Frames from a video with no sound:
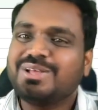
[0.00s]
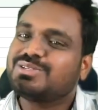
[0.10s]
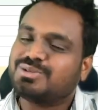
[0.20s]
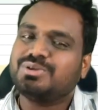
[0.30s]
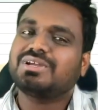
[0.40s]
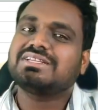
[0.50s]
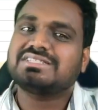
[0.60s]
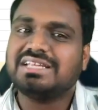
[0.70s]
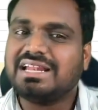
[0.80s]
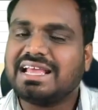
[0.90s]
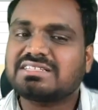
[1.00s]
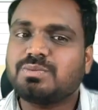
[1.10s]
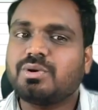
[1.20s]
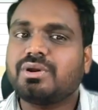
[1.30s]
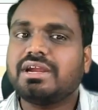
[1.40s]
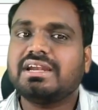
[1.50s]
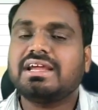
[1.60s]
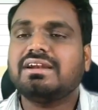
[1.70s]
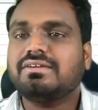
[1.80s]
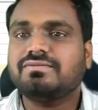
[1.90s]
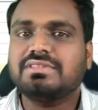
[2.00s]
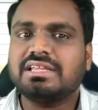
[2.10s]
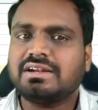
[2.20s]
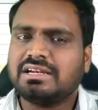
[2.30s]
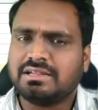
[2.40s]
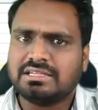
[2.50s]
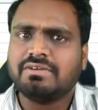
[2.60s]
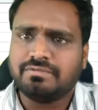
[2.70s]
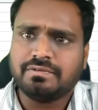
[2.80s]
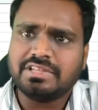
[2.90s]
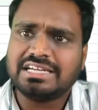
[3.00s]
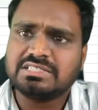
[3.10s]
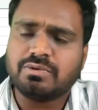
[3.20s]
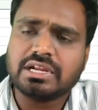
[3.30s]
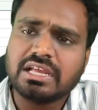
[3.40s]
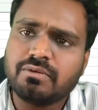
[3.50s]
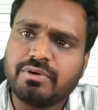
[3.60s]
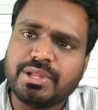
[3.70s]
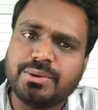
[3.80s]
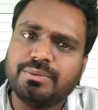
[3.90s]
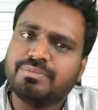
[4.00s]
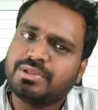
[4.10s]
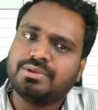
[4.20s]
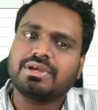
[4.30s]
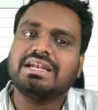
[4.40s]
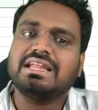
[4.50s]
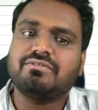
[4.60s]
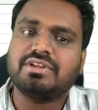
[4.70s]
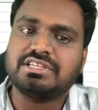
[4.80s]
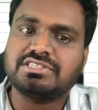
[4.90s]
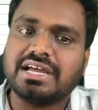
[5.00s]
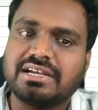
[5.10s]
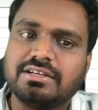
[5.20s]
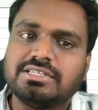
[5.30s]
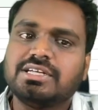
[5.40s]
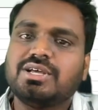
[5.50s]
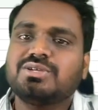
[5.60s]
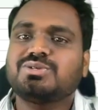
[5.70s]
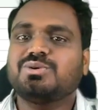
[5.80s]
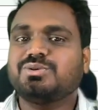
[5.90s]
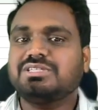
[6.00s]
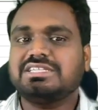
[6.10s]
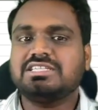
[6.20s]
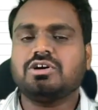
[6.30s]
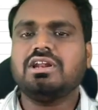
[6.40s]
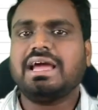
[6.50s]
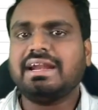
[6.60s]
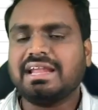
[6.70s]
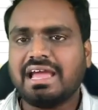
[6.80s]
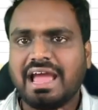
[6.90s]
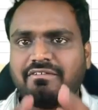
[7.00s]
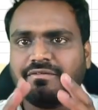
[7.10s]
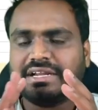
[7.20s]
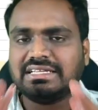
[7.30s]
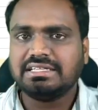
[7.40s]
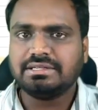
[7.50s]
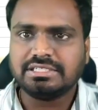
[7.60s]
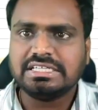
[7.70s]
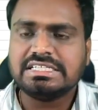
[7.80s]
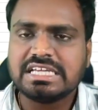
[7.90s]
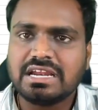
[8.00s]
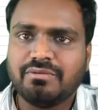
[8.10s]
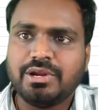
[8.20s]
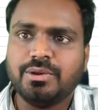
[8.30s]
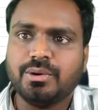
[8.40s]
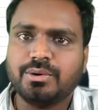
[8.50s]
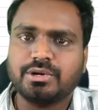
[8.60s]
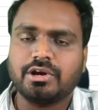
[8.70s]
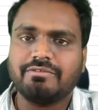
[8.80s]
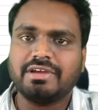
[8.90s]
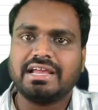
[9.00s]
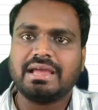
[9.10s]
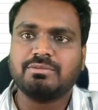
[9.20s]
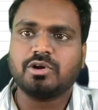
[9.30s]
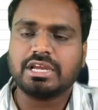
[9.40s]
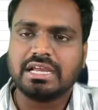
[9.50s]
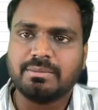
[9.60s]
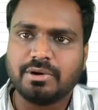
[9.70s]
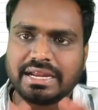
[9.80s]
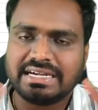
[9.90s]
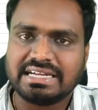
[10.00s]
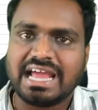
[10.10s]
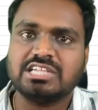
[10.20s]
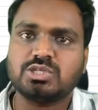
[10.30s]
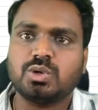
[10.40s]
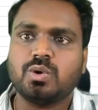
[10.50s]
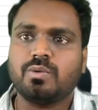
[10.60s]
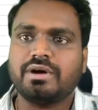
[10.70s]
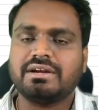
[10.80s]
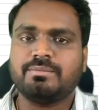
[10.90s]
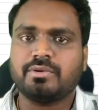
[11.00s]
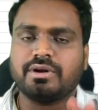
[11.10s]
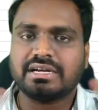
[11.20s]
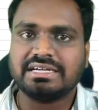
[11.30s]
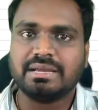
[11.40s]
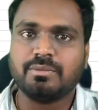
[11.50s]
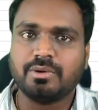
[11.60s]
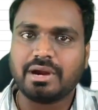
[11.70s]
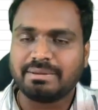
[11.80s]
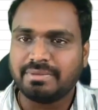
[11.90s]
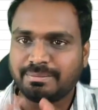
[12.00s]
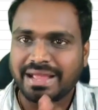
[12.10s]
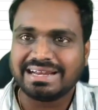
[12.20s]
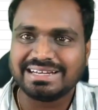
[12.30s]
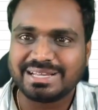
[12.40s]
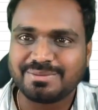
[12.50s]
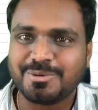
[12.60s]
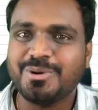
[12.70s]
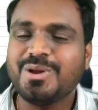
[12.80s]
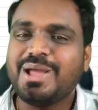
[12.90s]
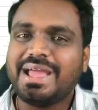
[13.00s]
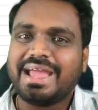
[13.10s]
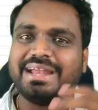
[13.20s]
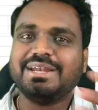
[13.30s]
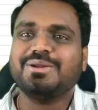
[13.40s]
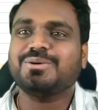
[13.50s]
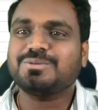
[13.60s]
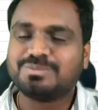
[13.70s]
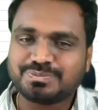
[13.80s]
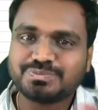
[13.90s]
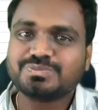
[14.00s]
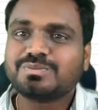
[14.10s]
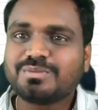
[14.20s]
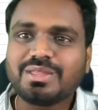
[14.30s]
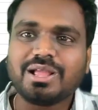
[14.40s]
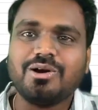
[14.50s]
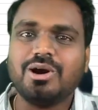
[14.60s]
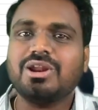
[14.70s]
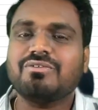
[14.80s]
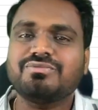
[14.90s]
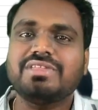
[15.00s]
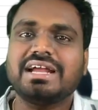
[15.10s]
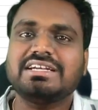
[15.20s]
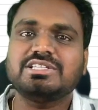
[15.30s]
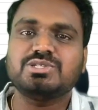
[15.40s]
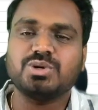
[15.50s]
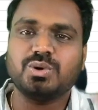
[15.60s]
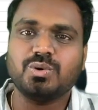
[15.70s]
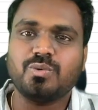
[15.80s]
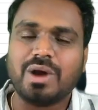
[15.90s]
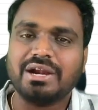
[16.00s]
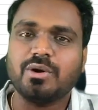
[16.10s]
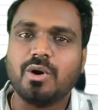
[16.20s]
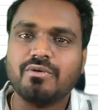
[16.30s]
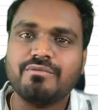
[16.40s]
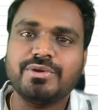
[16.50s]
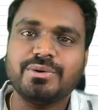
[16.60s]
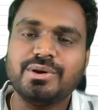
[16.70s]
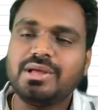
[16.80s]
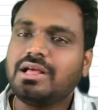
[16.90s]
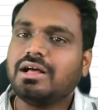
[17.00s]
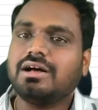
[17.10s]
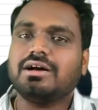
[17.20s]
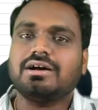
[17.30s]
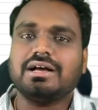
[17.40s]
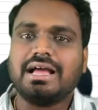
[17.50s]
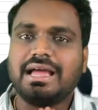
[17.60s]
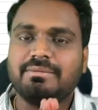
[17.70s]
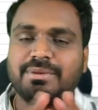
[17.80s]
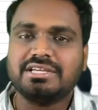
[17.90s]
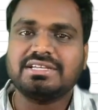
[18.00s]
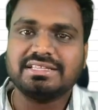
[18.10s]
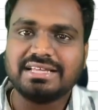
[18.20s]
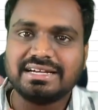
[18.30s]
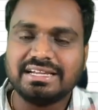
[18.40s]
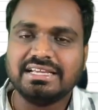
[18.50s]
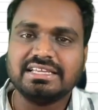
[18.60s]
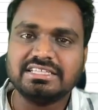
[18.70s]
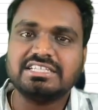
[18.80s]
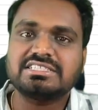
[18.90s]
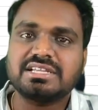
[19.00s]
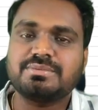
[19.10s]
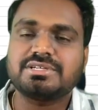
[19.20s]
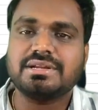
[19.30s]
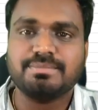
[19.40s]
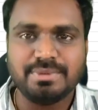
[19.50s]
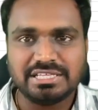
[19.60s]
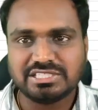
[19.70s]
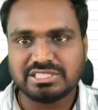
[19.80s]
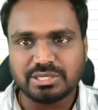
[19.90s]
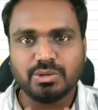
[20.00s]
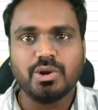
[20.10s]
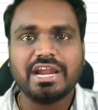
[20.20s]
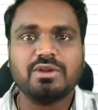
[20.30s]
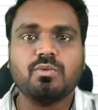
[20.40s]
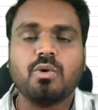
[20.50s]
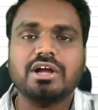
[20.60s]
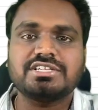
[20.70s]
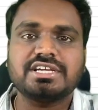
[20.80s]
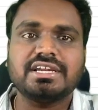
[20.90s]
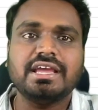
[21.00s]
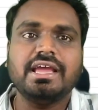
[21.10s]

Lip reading: So you can still explore it, and if that is working for you, you can leverage that. So this is all, and I have a very detailed video where I'm talking about entire Zoho One product demo, admin panel demo, and all of that Zoho One overview. I am pasting that link in the description. Please go ahead and watch it.